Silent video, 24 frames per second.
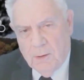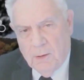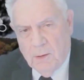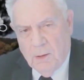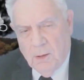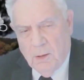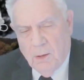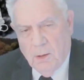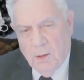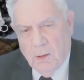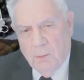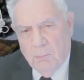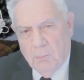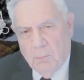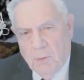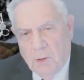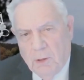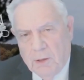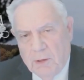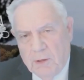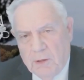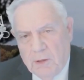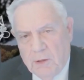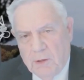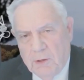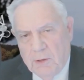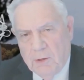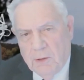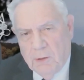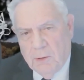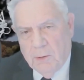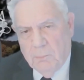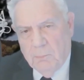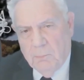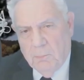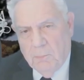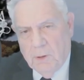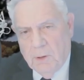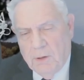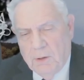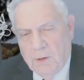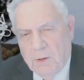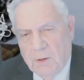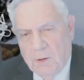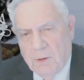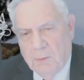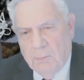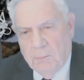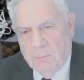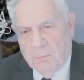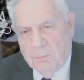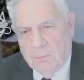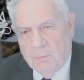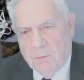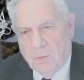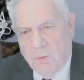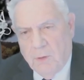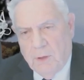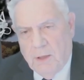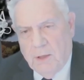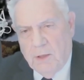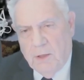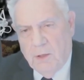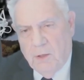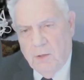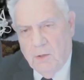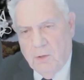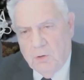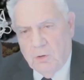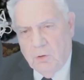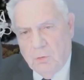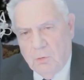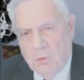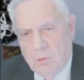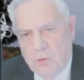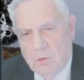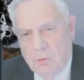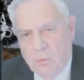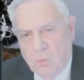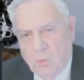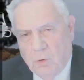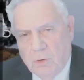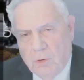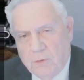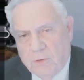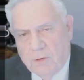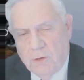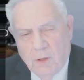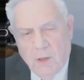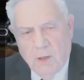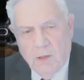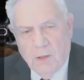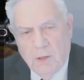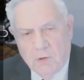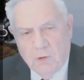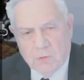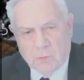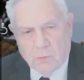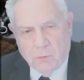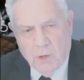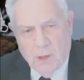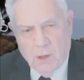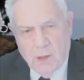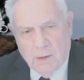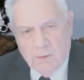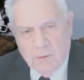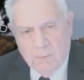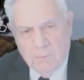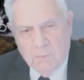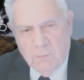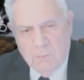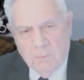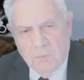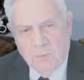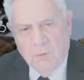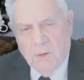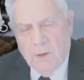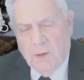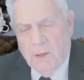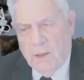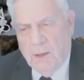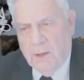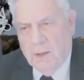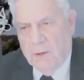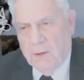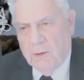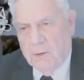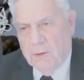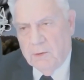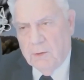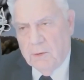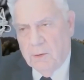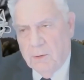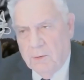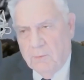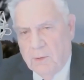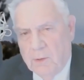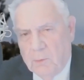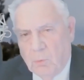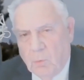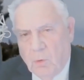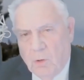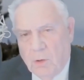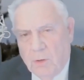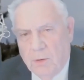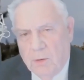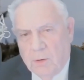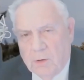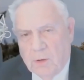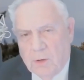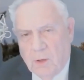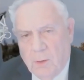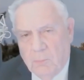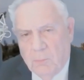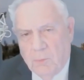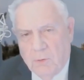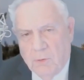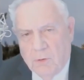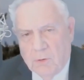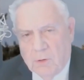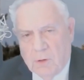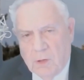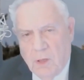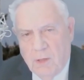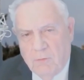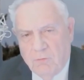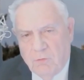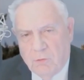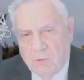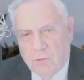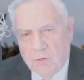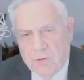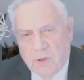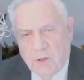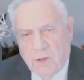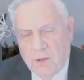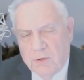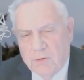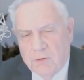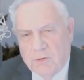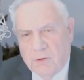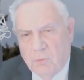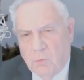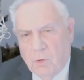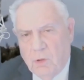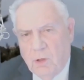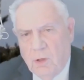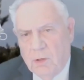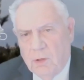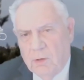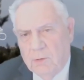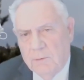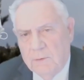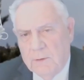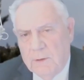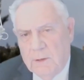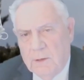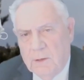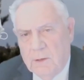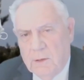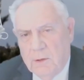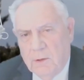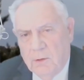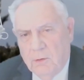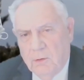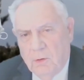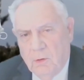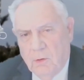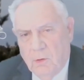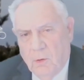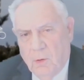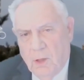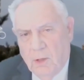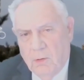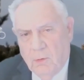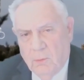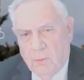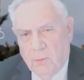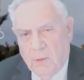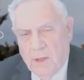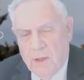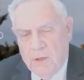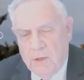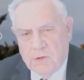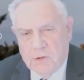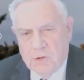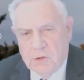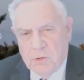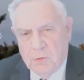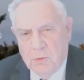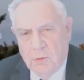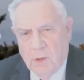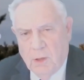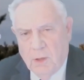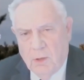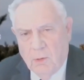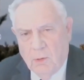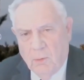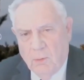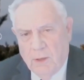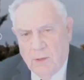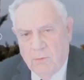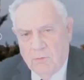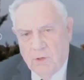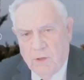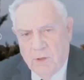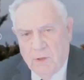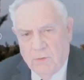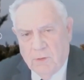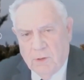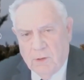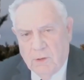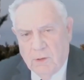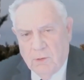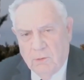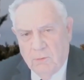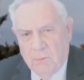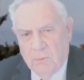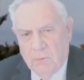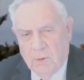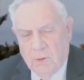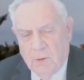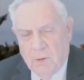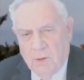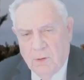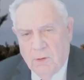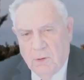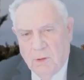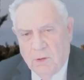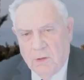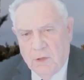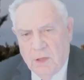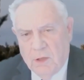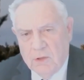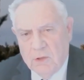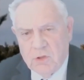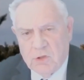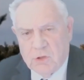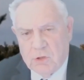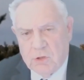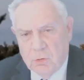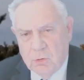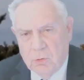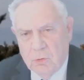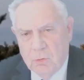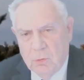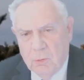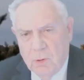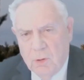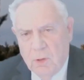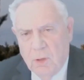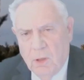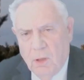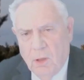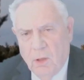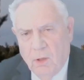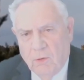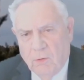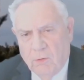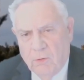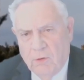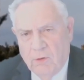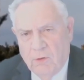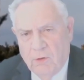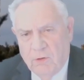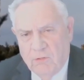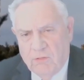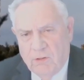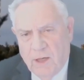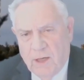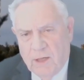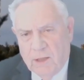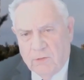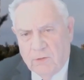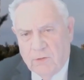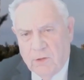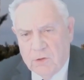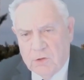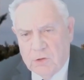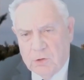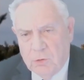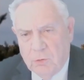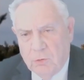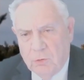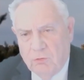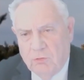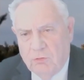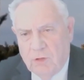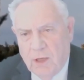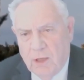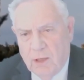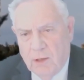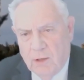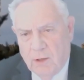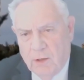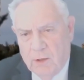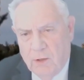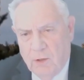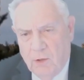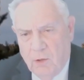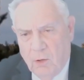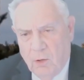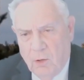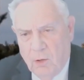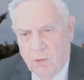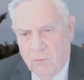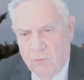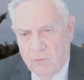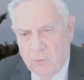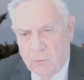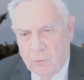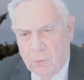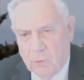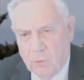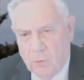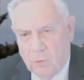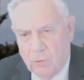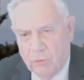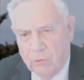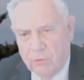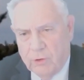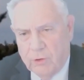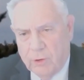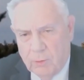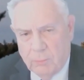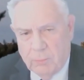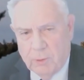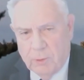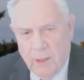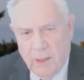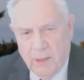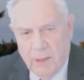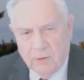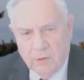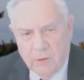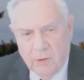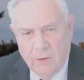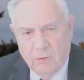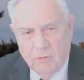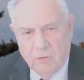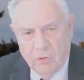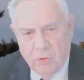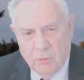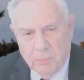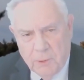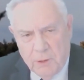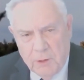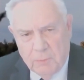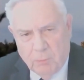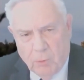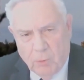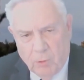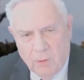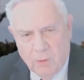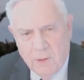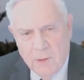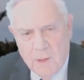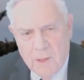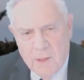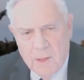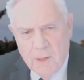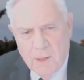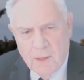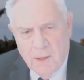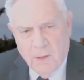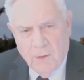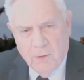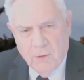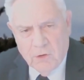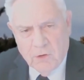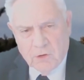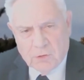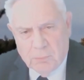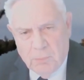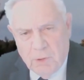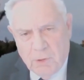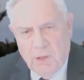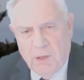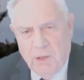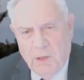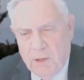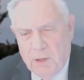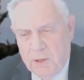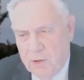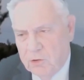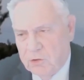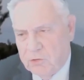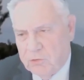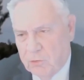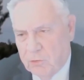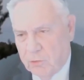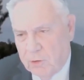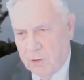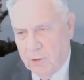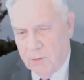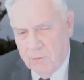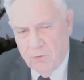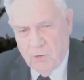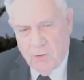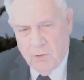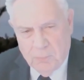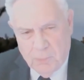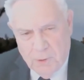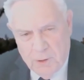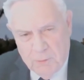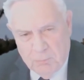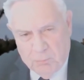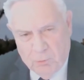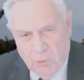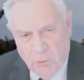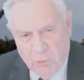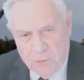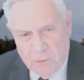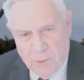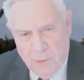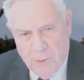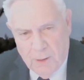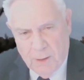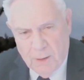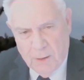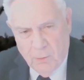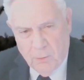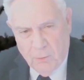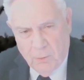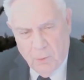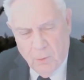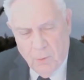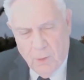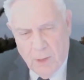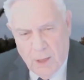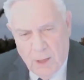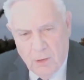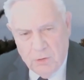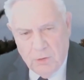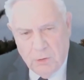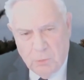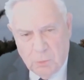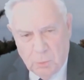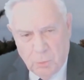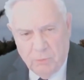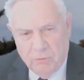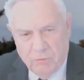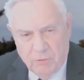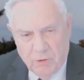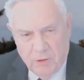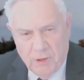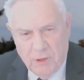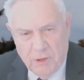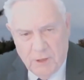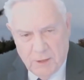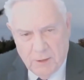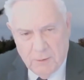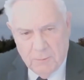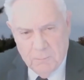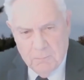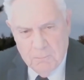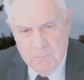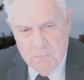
uh, but he um, he uh, created a union with a non-Israelite, and uh, they wanted to come to the conference, and I said, well, you know, I don't hate you, and I don't have anything uh, against you, other than the fact that you have violated all of the rules that apply to covenant people, and this meeting is for covenant people, so I don't know how you would fit in,